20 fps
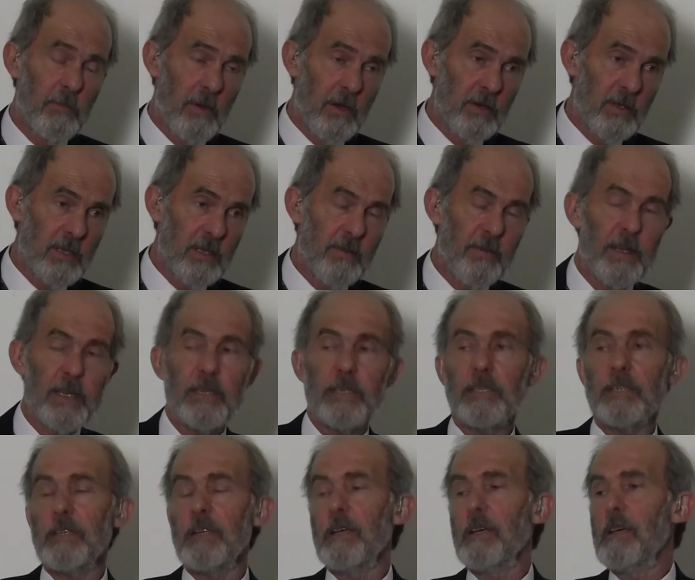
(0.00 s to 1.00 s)
most of
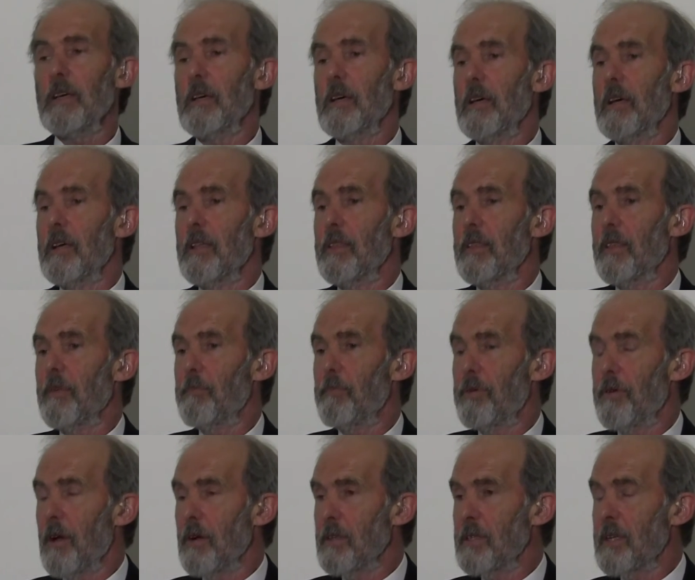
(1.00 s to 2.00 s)
us, the
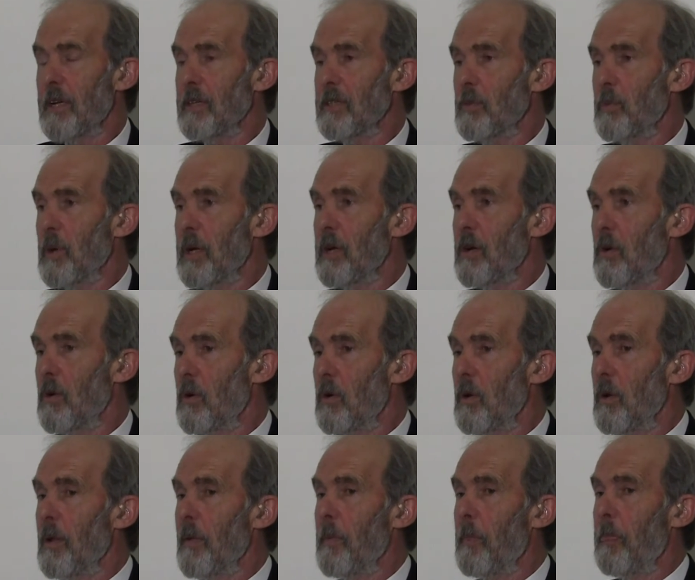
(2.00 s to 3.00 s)
process we
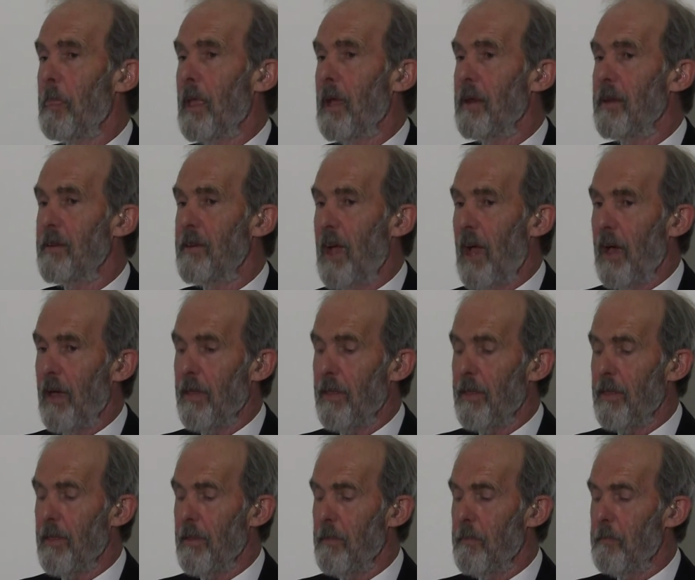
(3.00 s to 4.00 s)
call death.
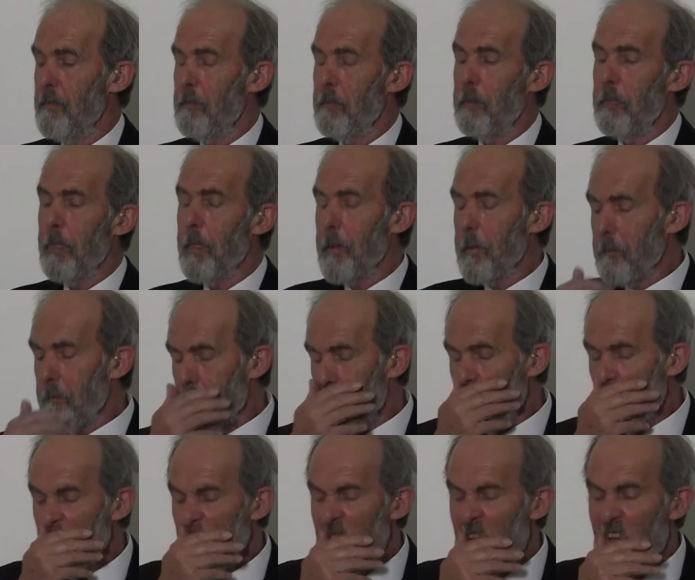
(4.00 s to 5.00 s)

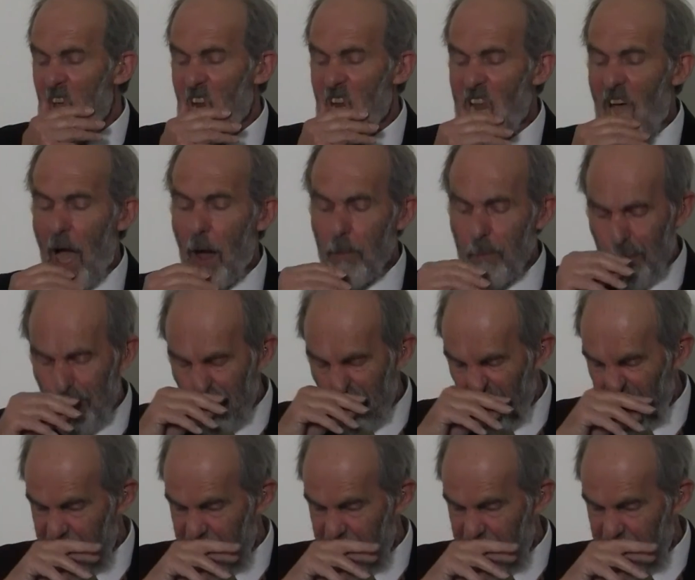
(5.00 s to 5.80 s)
Now,